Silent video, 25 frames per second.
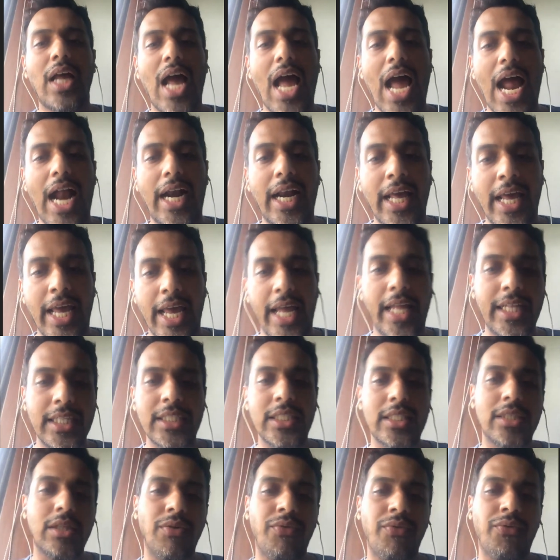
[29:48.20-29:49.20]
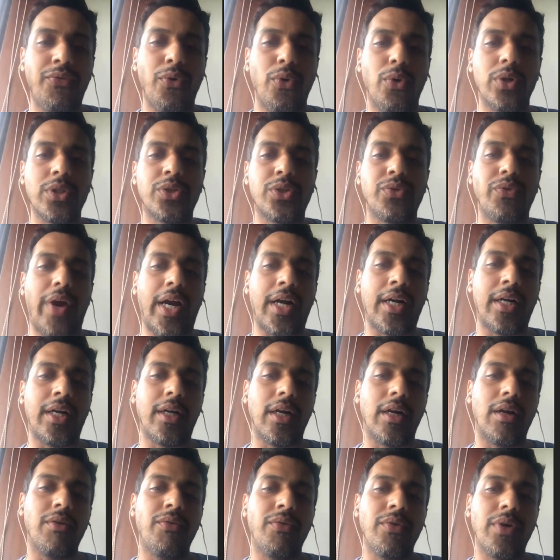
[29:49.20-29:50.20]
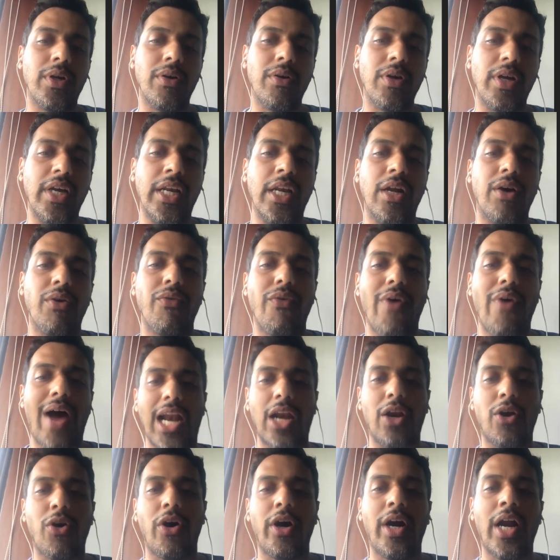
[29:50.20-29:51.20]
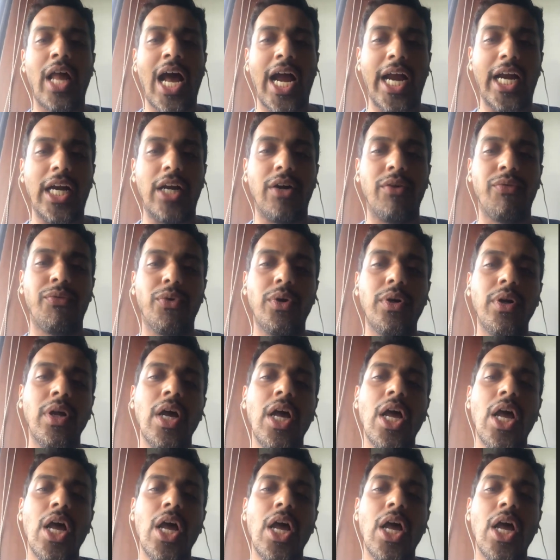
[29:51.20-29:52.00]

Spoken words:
and hence the force vector in a valgoid hind foot